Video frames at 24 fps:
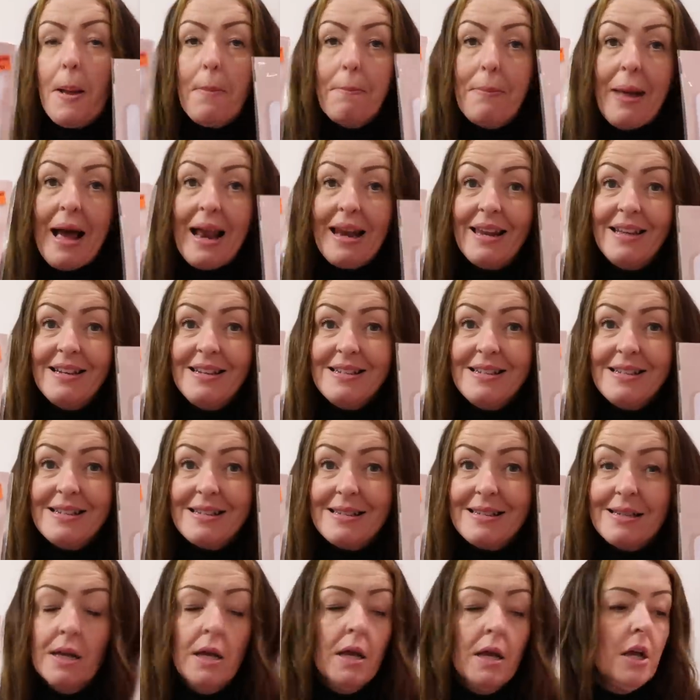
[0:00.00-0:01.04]

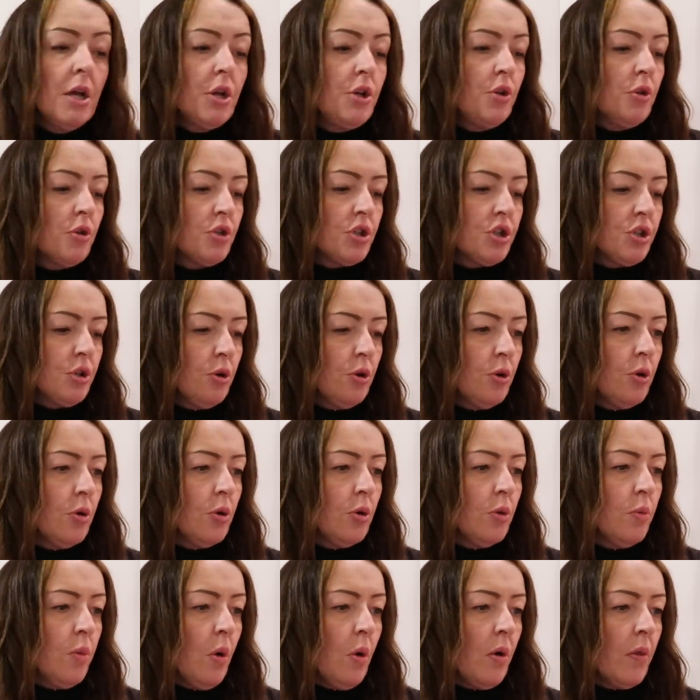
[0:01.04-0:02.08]
Balance. Not
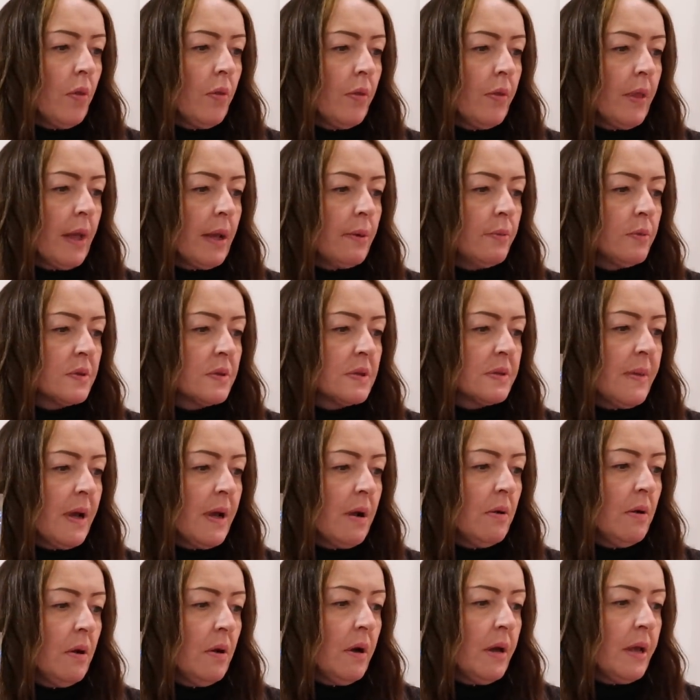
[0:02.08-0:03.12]
sure what they will
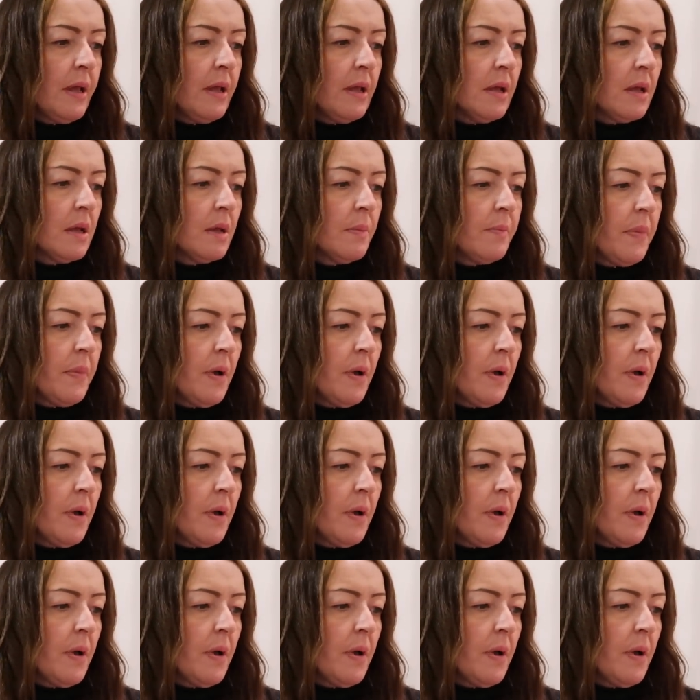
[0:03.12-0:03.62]
smell like,